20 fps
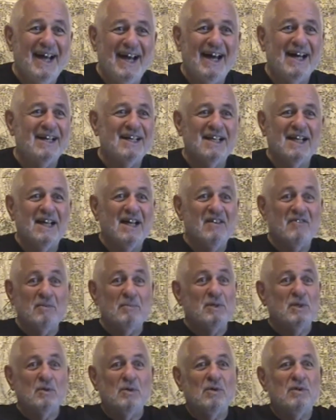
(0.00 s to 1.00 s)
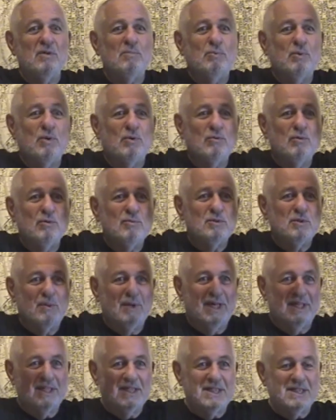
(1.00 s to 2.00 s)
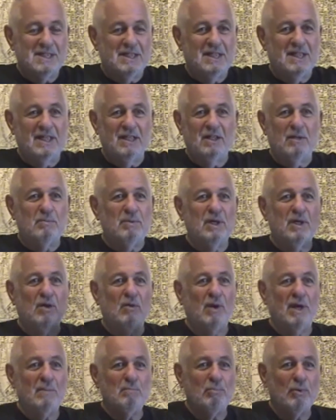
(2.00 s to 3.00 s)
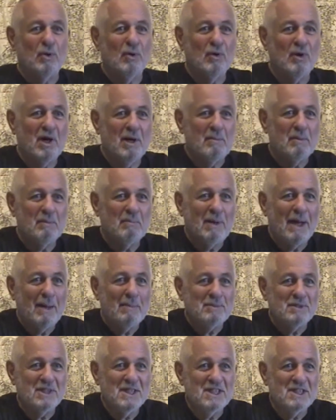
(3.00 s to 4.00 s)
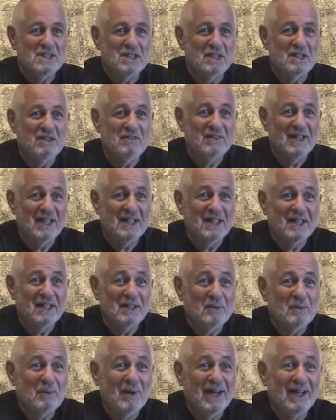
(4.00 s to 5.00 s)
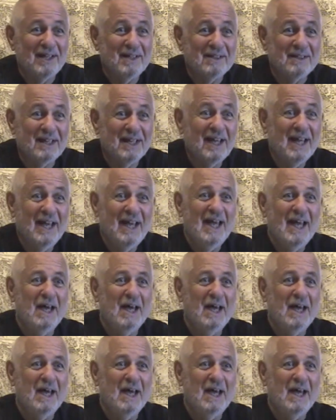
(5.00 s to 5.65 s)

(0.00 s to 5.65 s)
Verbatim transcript: I'm going to have them in all the boardrooms around the city, and there'll be a great program and maps of the city of how to get around.